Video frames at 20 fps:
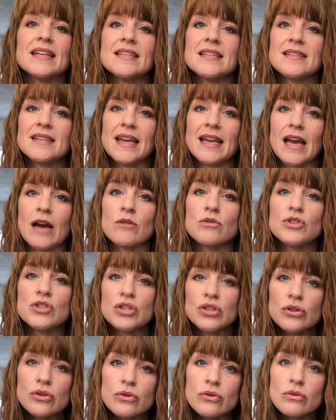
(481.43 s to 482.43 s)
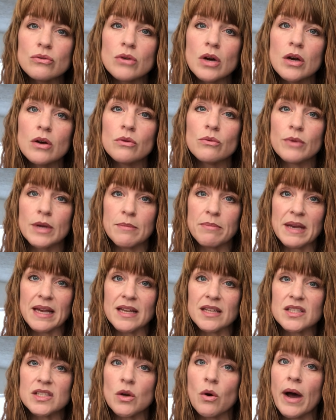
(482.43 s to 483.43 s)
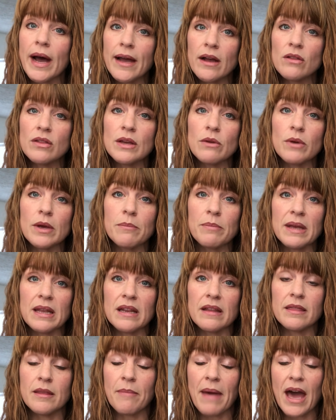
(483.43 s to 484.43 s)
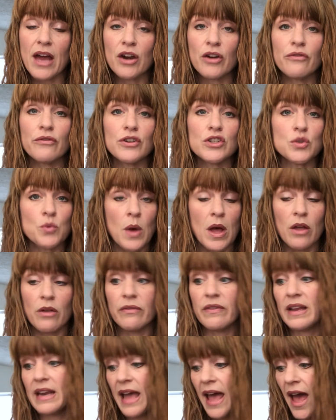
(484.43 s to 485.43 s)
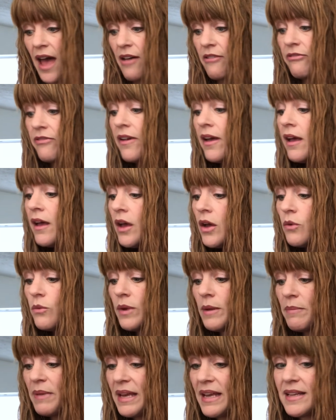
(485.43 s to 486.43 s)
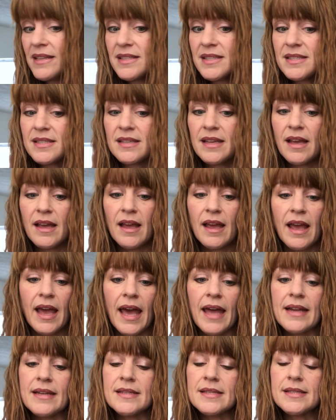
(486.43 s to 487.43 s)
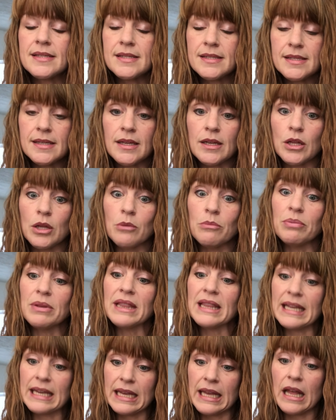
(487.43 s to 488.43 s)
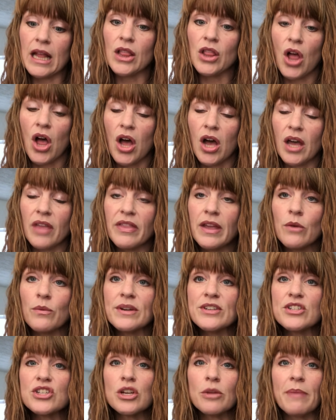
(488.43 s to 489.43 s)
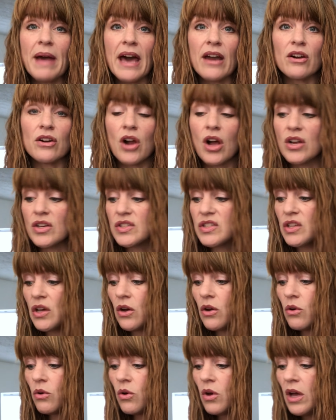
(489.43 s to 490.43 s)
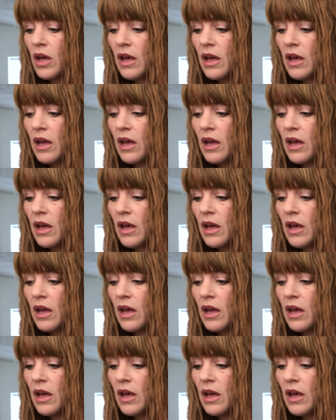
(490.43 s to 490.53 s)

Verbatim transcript: to take out two repeats, so I only repeated the pattern for 12 and a half repeats, and it's still plenty long. The original pattern also